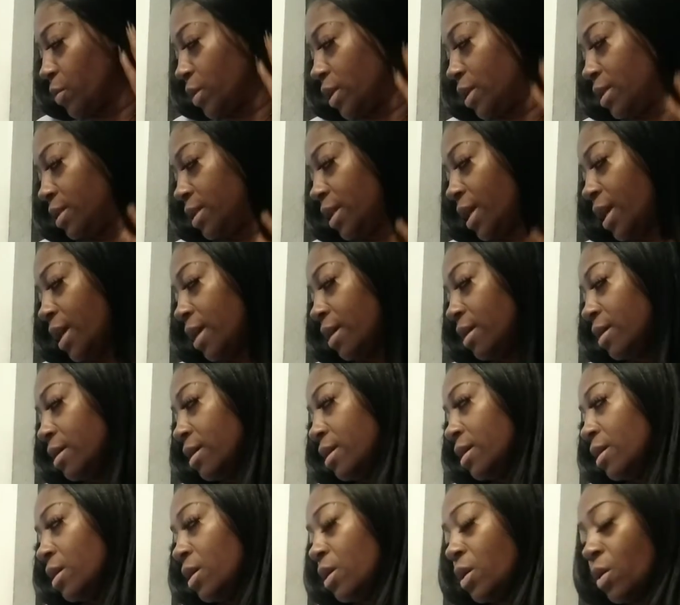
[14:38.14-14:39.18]
in that,
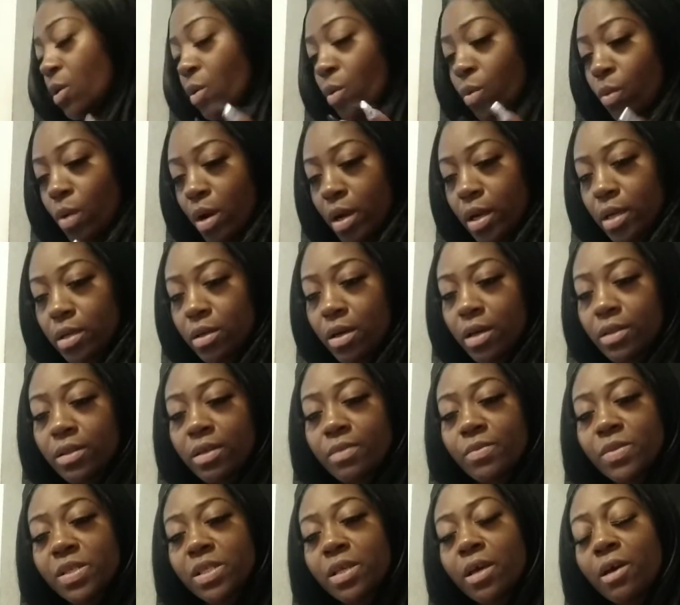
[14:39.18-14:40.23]
working on
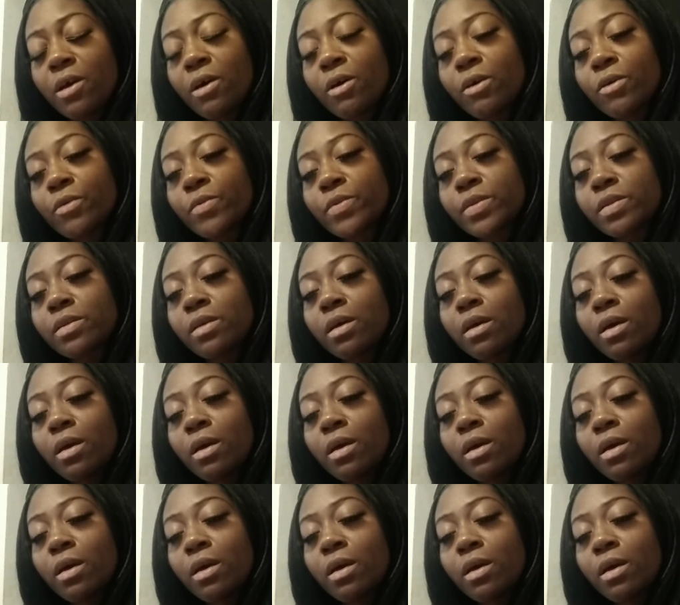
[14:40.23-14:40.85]
themselves,